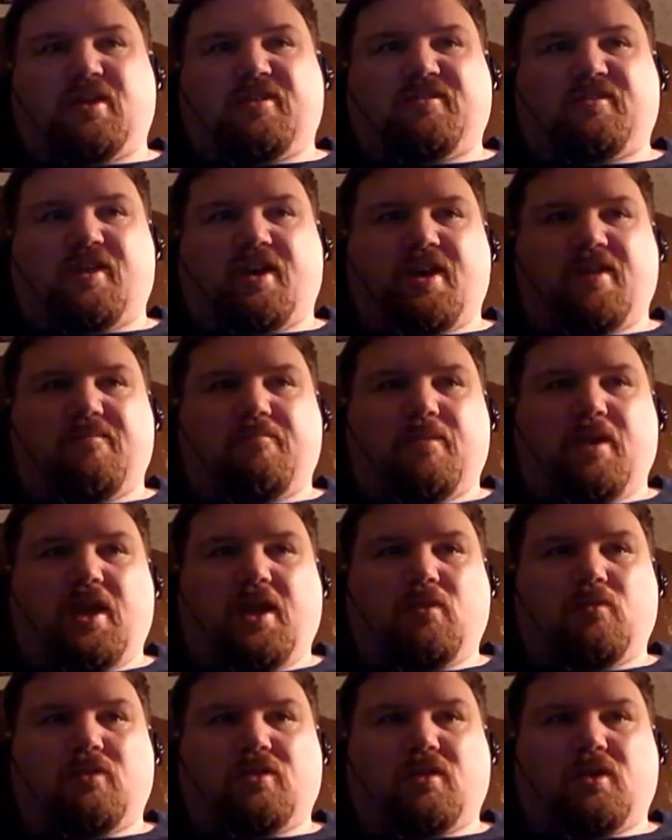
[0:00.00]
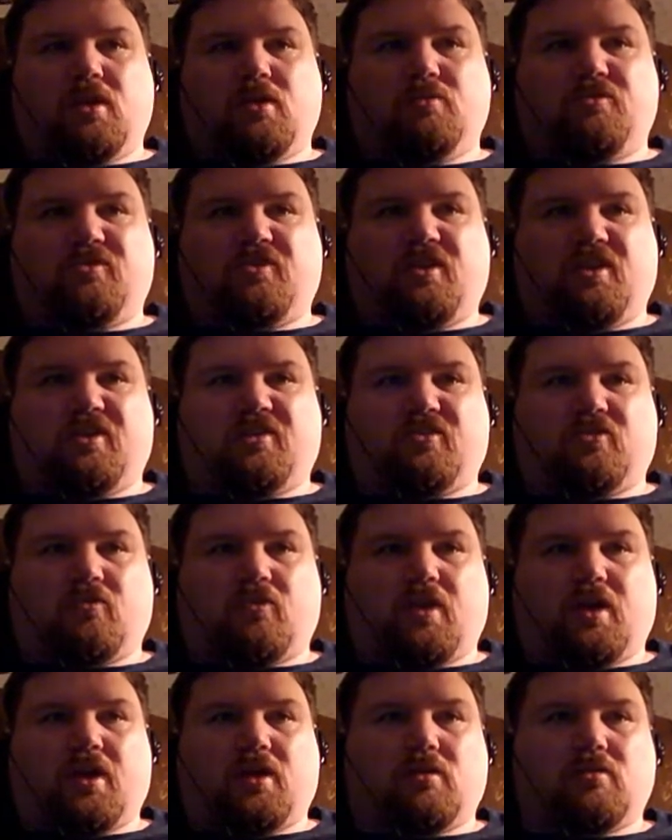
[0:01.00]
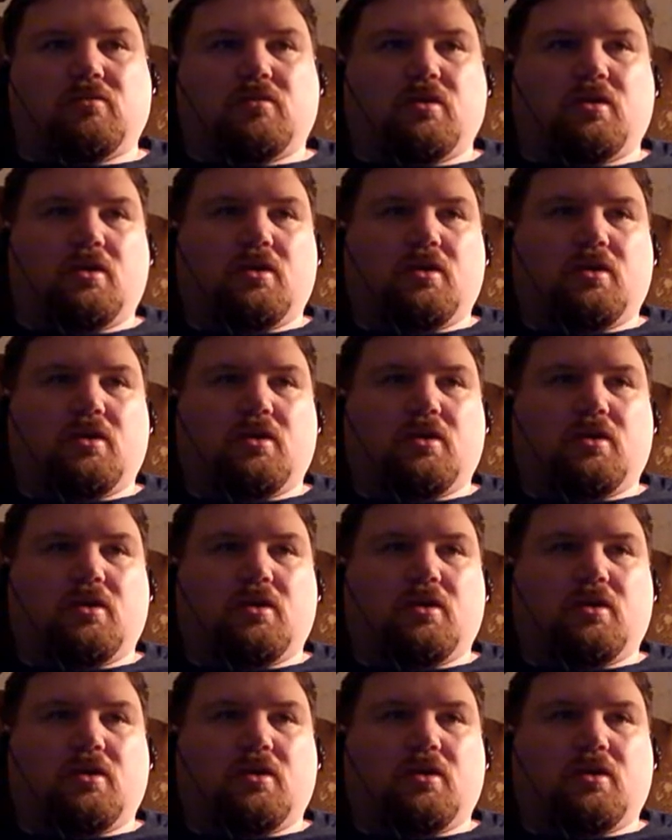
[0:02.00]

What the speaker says: as live bait with glow sticks around.